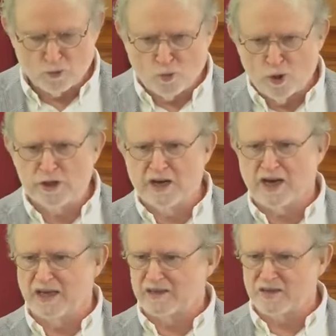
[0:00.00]

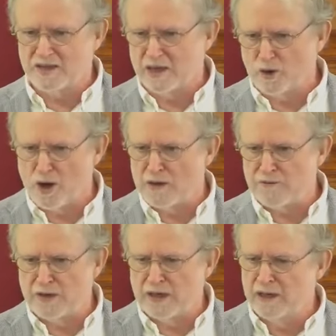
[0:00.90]
woodcuts that are
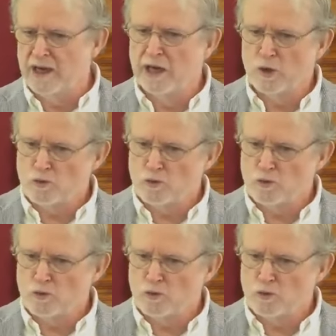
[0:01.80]
often